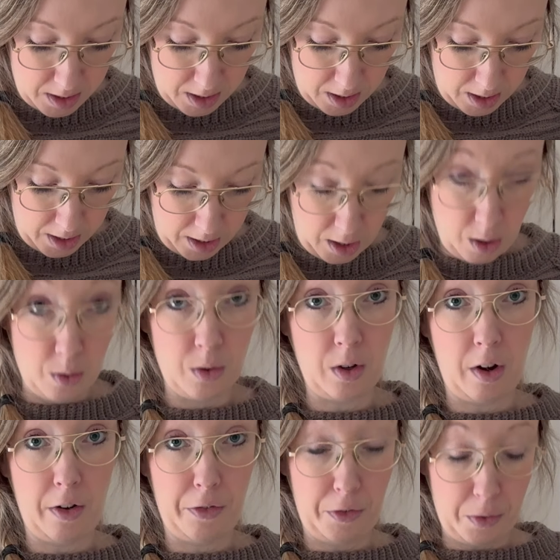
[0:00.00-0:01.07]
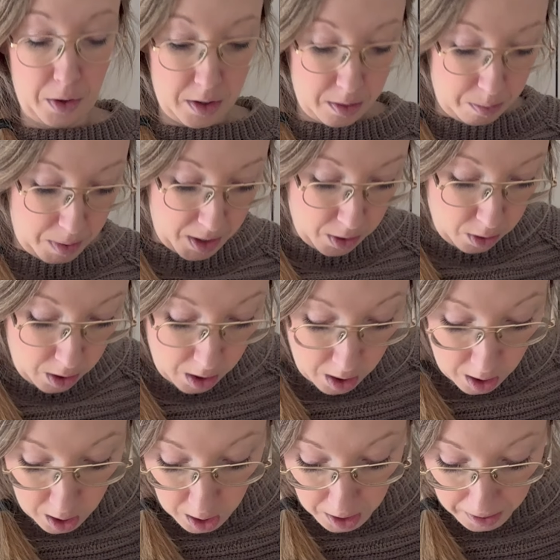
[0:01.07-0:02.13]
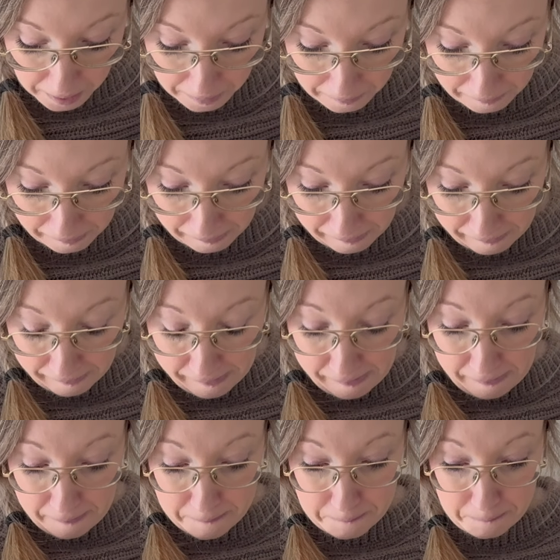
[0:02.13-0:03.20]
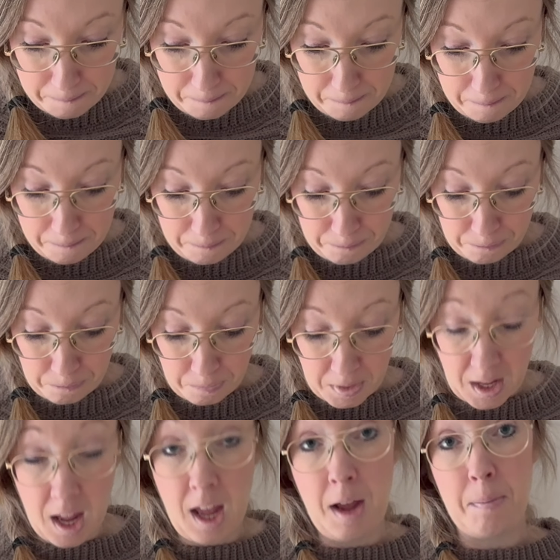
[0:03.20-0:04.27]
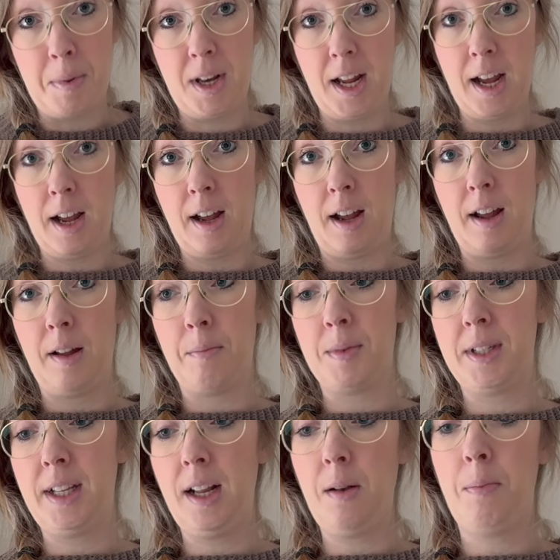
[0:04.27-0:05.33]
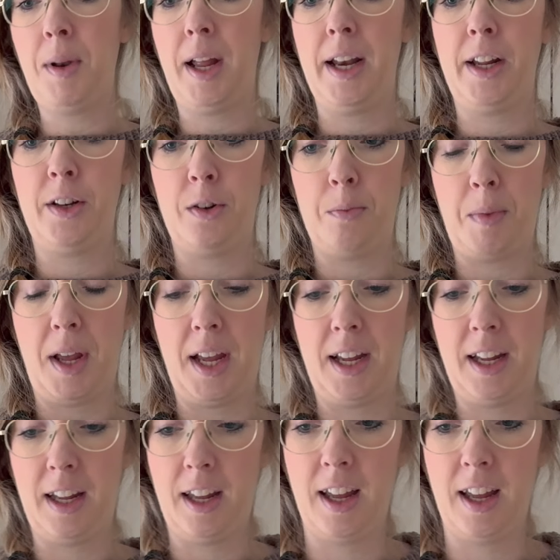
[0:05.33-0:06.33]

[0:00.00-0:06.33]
that I can use afterwards better. But yeah, I'm still planning to make